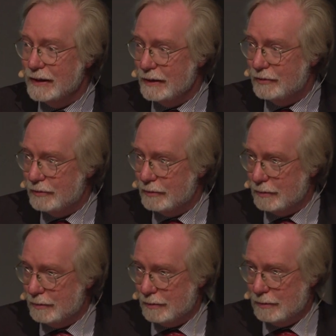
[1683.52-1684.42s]
nation
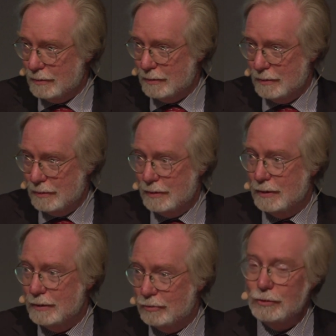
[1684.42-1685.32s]

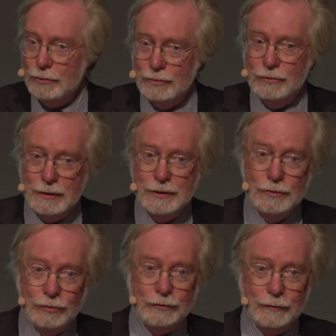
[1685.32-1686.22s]
is hugely
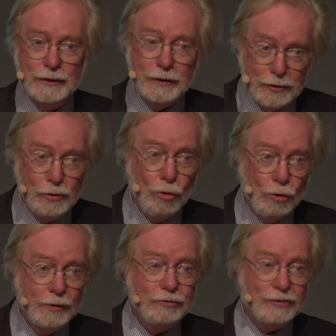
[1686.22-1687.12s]
useful and a
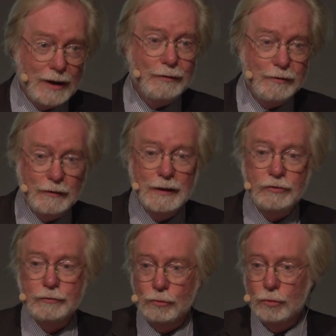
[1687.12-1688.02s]
norm of sacrifice
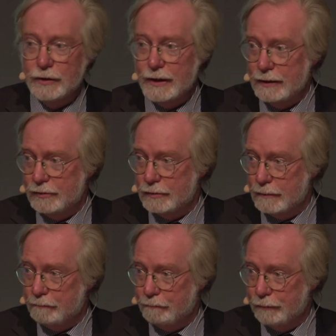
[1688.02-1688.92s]
for the nation.
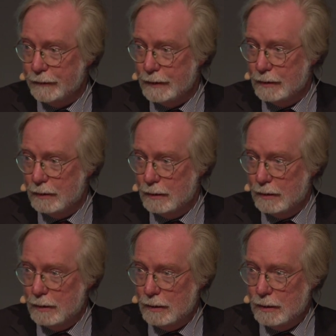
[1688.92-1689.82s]

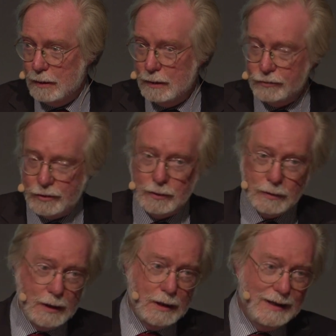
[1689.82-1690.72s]
And so
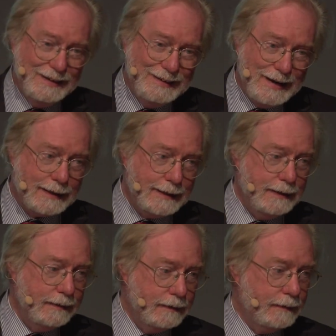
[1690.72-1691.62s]

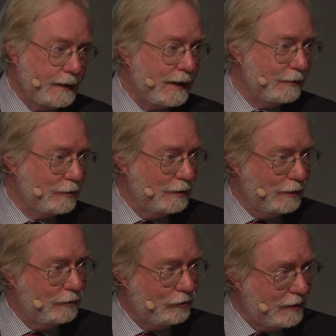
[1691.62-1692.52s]
lacking that
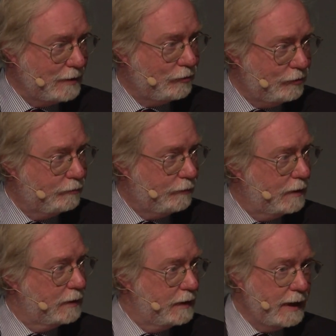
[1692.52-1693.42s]
sense of
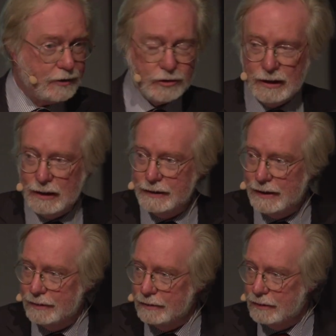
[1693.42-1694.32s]
national
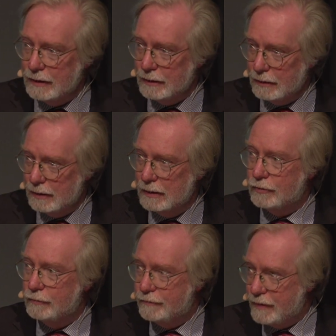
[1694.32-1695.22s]
identity it's
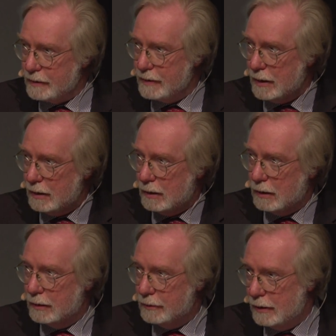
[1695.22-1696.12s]
very
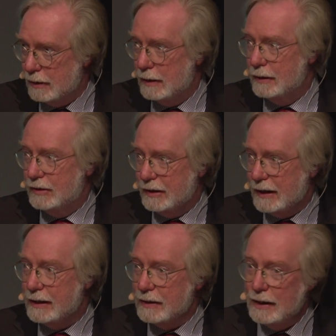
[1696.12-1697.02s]
hard to
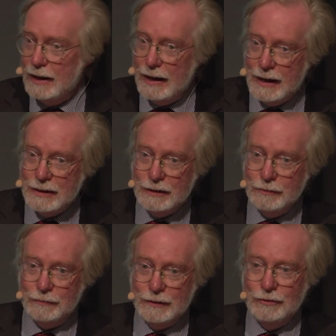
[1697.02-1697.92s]
get any
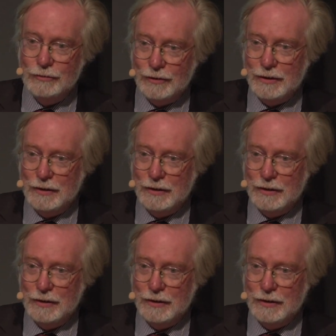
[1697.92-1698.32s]
of these